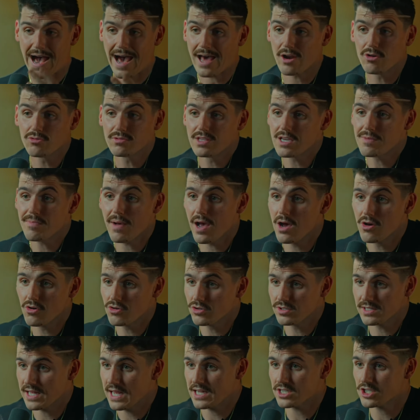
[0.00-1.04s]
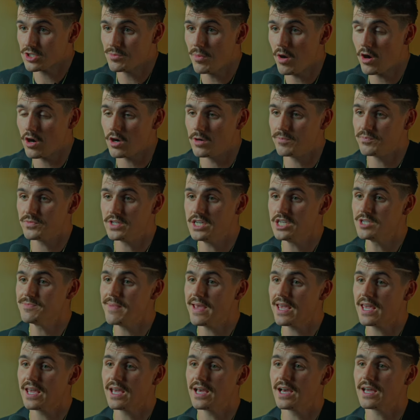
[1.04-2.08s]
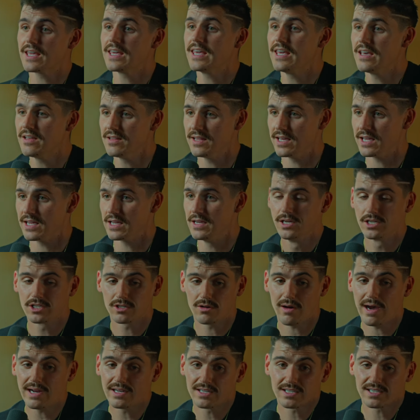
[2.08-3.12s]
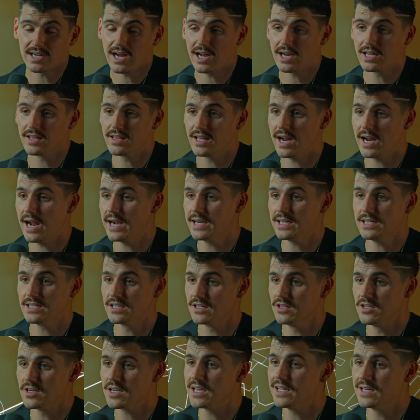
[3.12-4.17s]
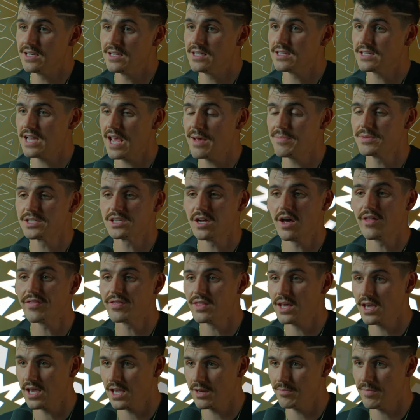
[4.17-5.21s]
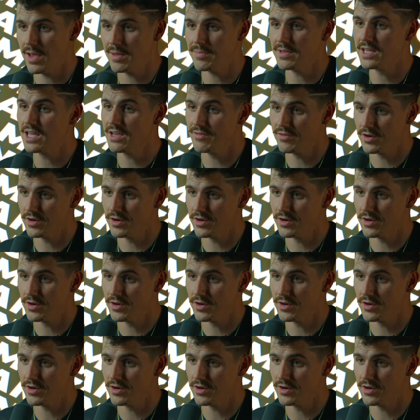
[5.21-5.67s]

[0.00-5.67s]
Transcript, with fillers: I don't think my uncle's that smart. He's making a killing. So I decided that I need to look into this Amazon thing and maybe give